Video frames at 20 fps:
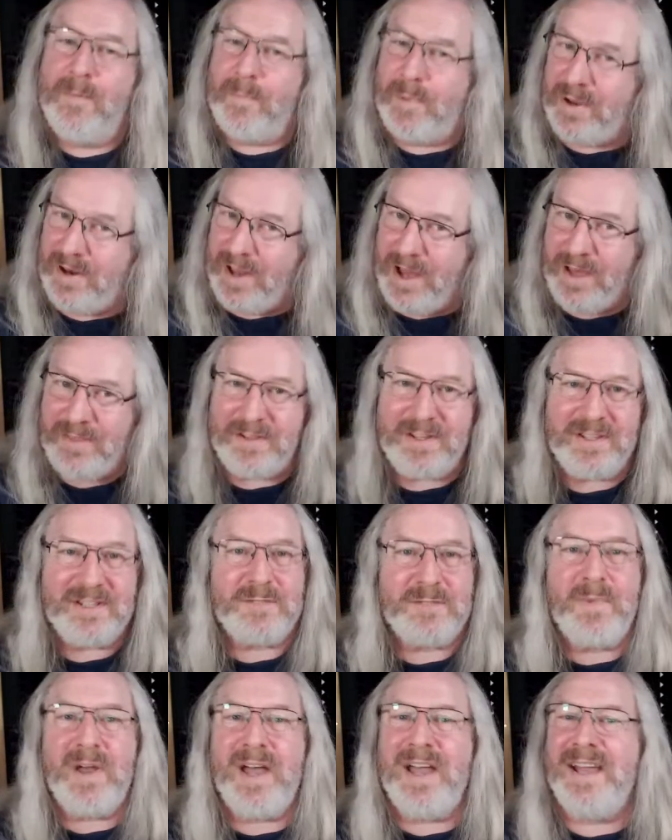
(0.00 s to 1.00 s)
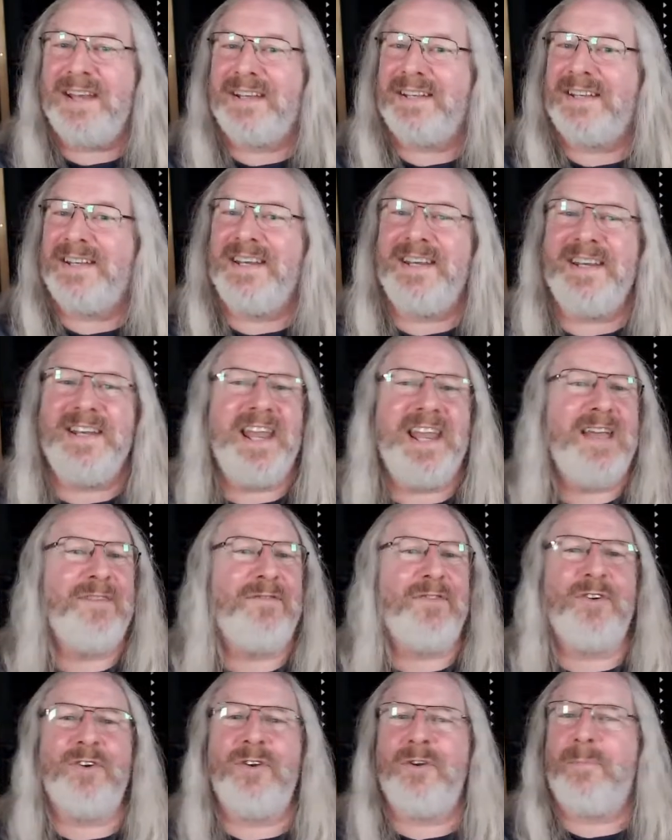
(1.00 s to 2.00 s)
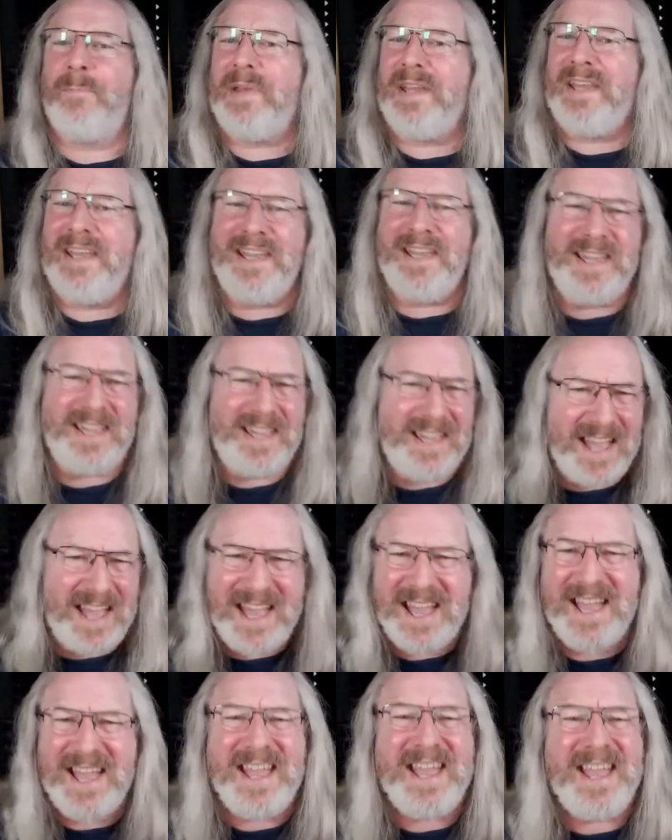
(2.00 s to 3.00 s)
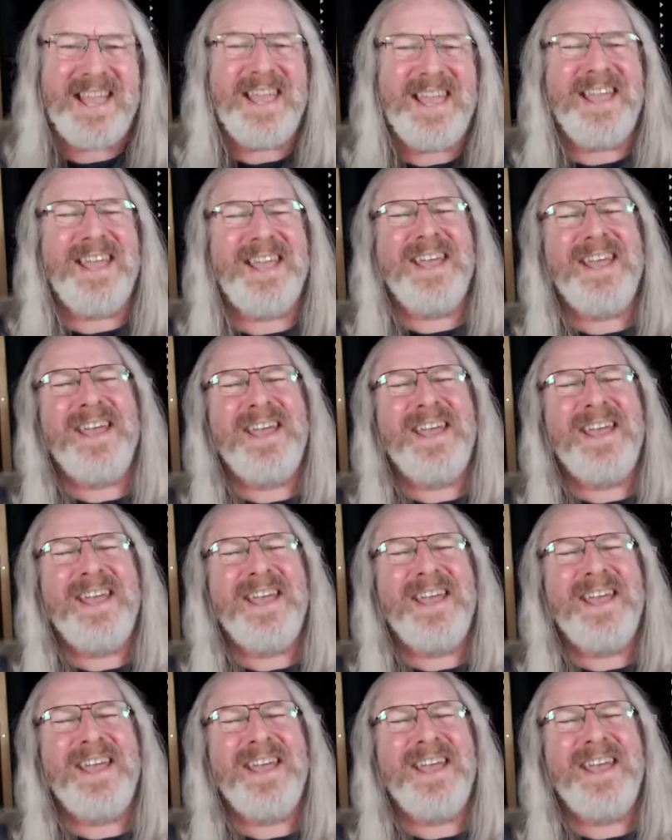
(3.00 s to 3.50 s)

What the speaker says: but others might never be A.